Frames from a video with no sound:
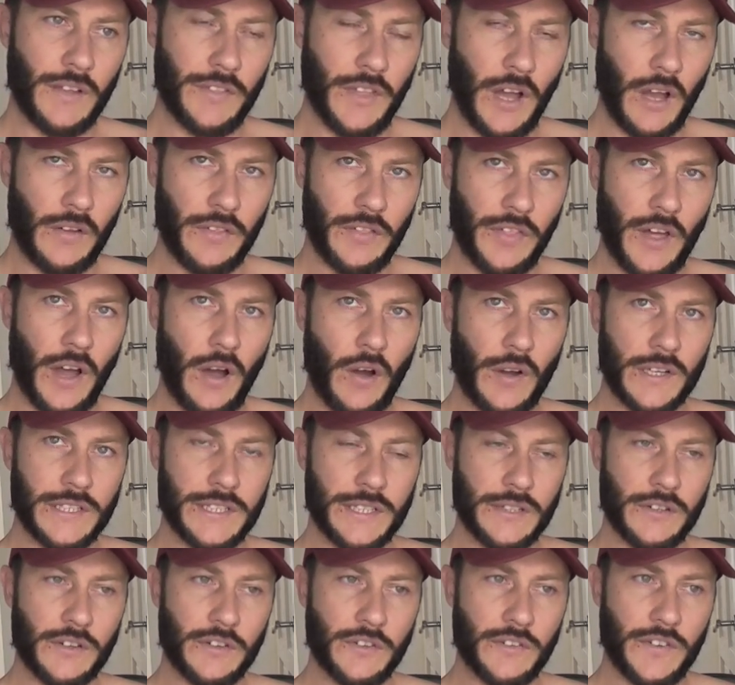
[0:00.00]
That
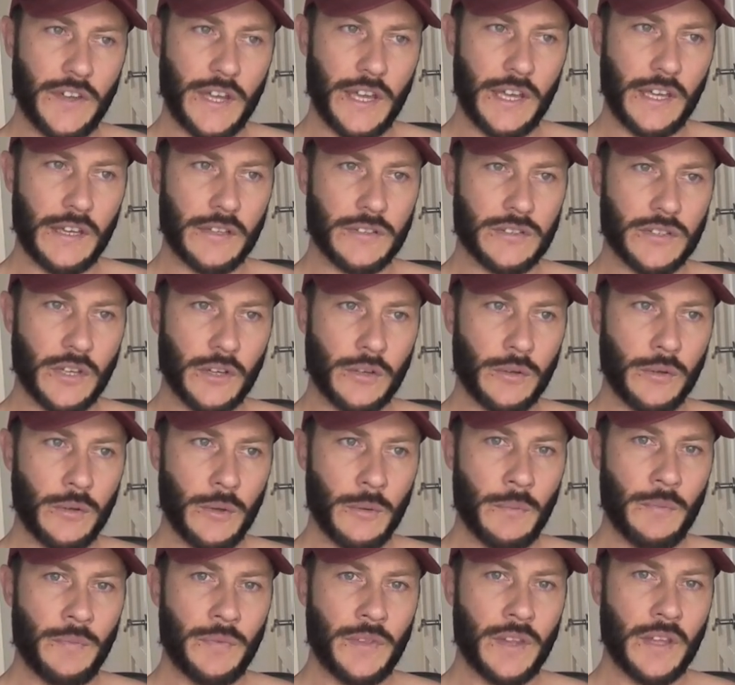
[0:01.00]
idea of fear. So
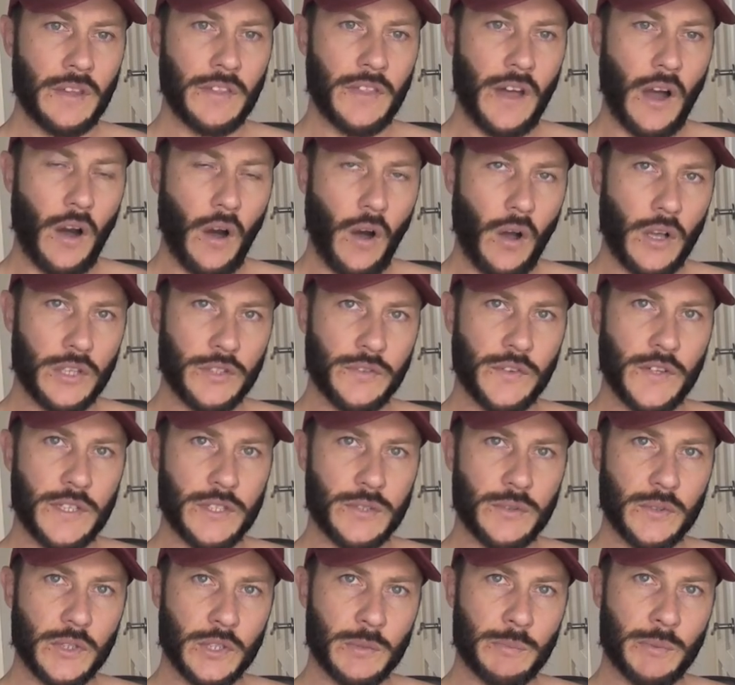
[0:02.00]
that arts
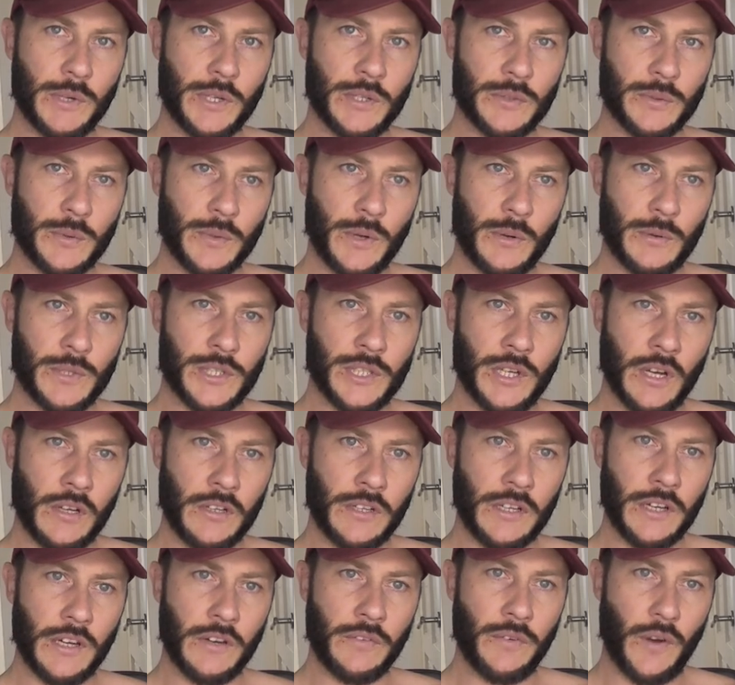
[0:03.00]
festival experience when I was
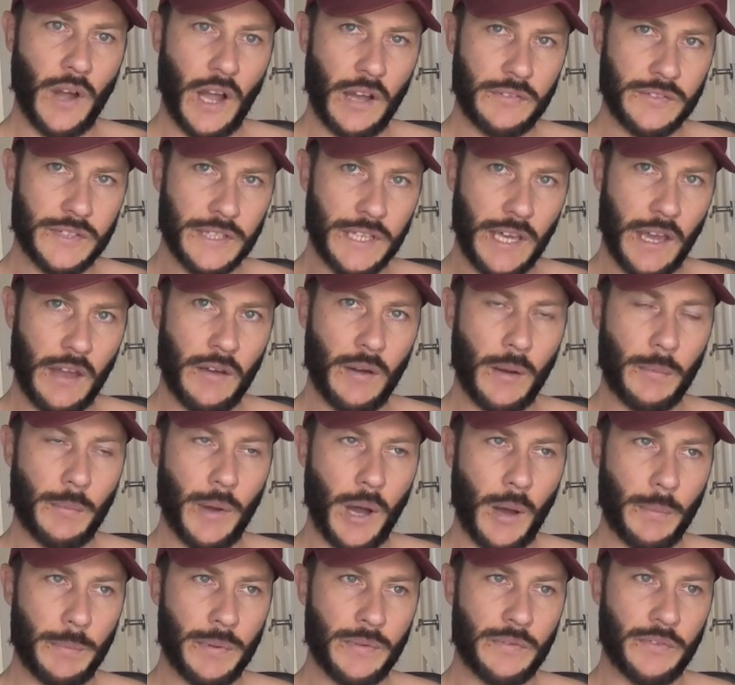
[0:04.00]
younger, if I have to get
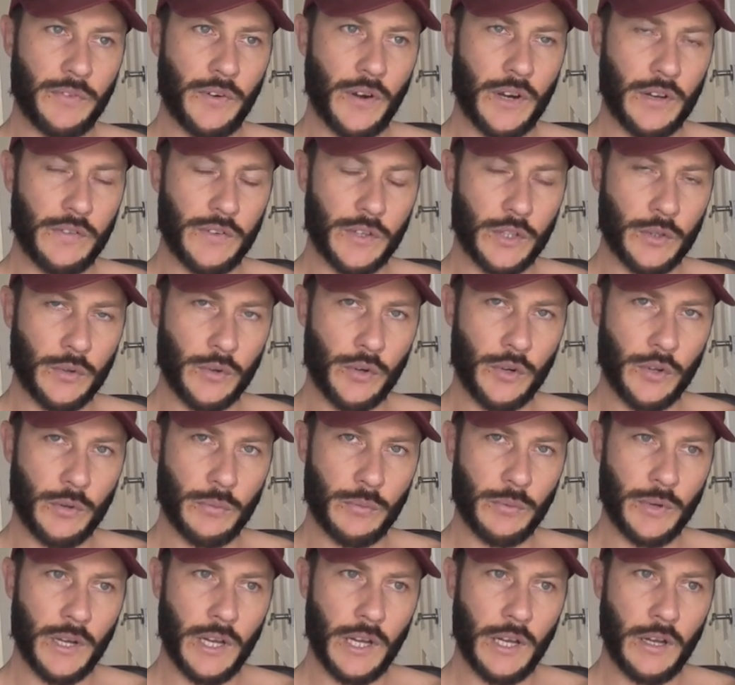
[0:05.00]
up in front of a
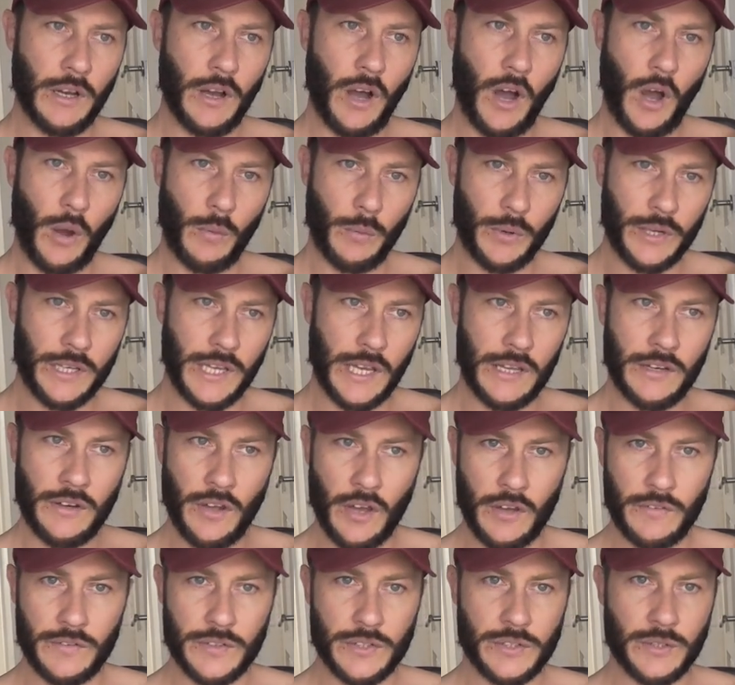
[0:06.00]
group, I would get
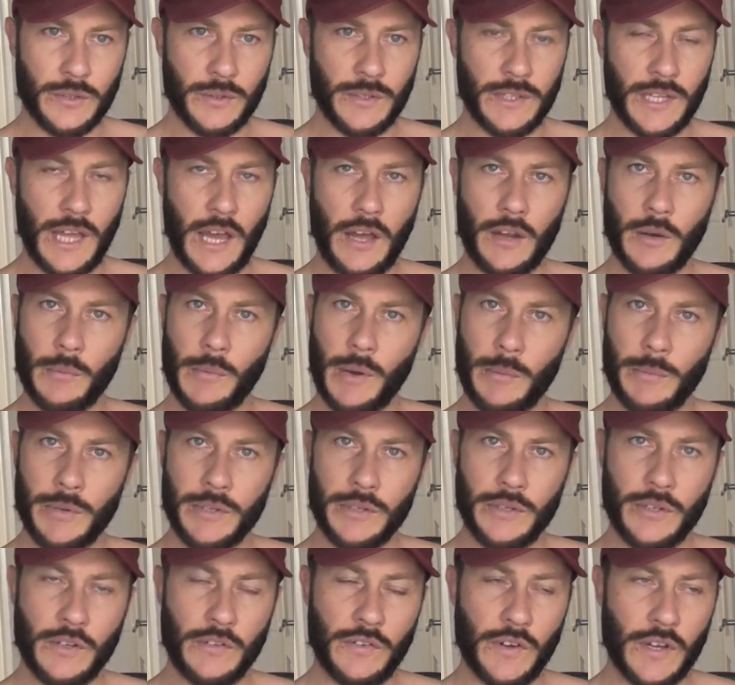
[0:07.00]
nervous doing that. And I remember
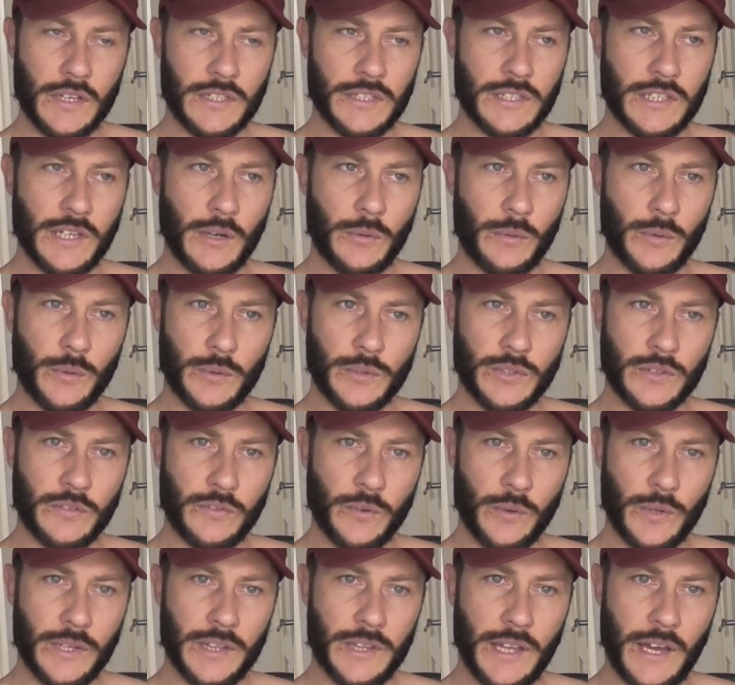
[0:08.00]
at university, I would always
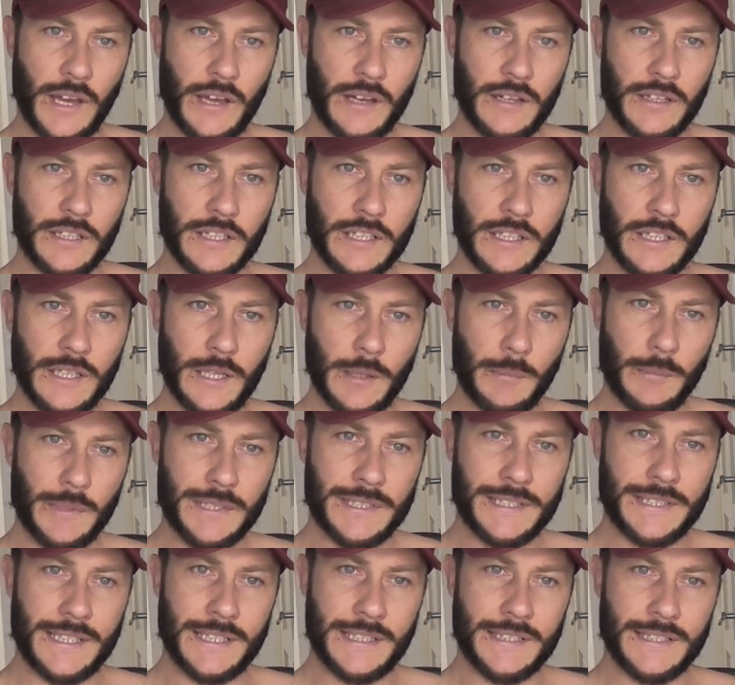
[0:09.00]
avoid that.
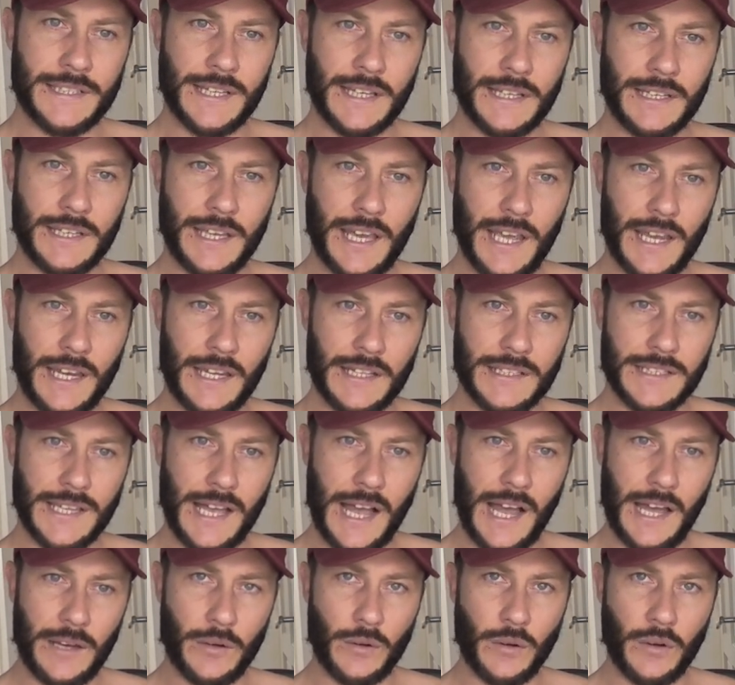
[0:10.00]
But since then, getting into
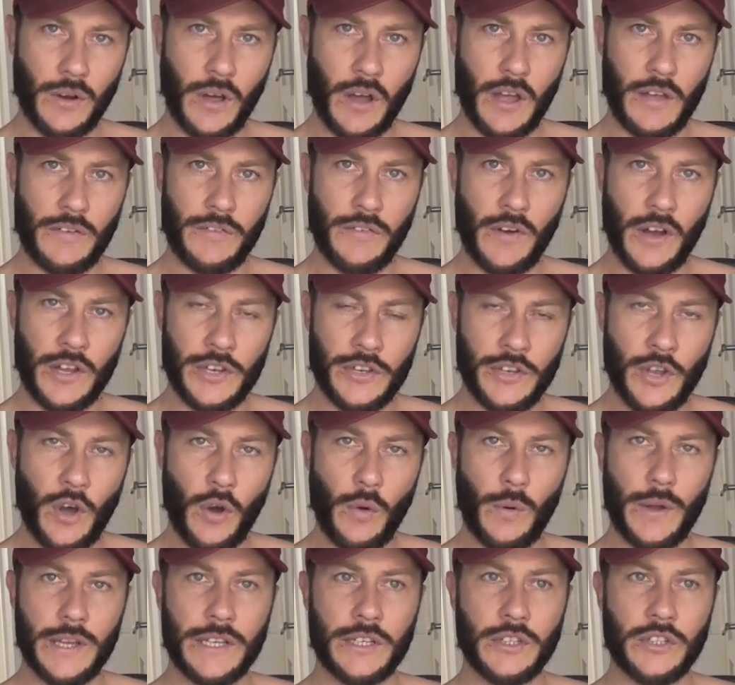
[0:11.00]
adult life, I
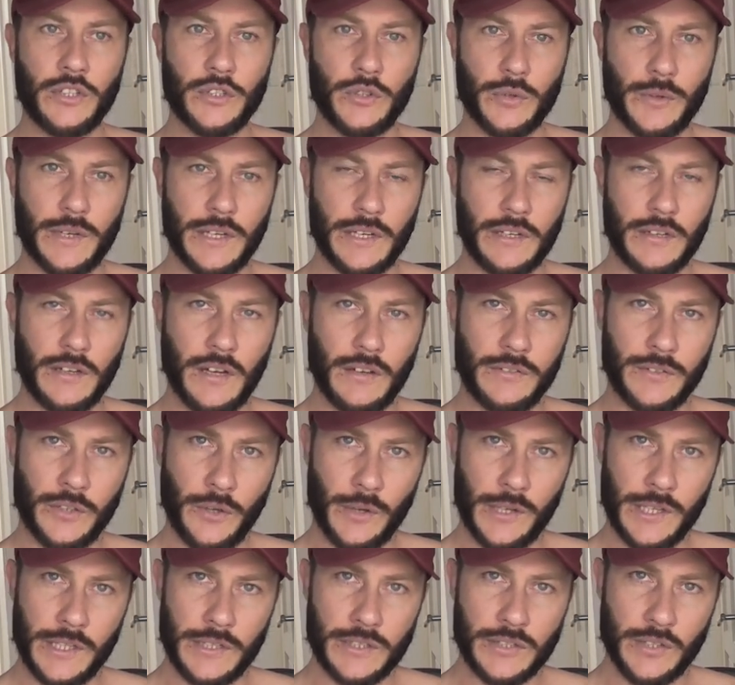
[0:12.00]
know I can do it. I've
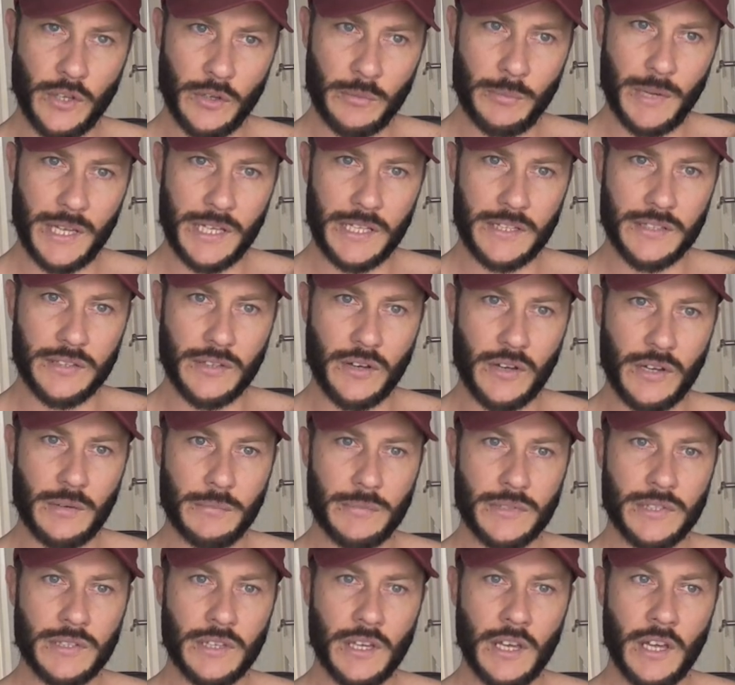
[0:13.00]
done it so many
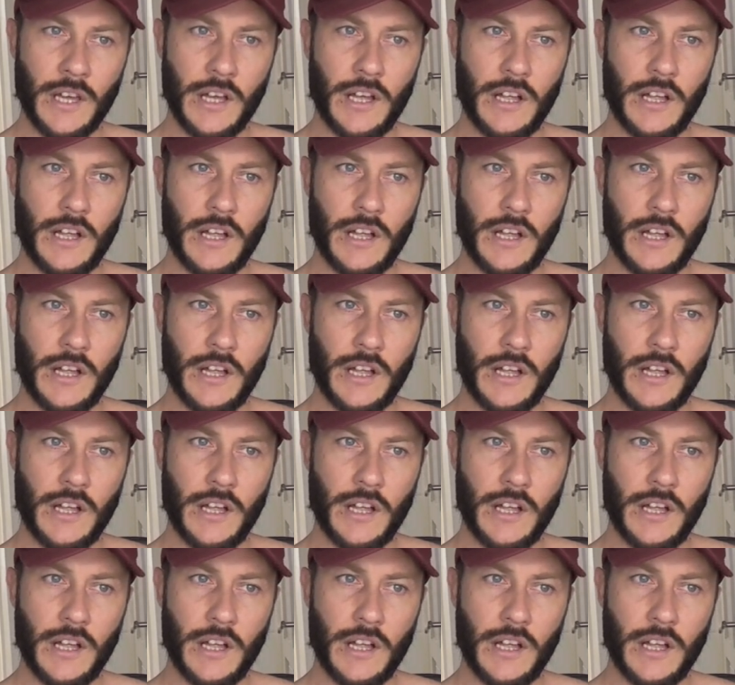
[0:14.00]
times.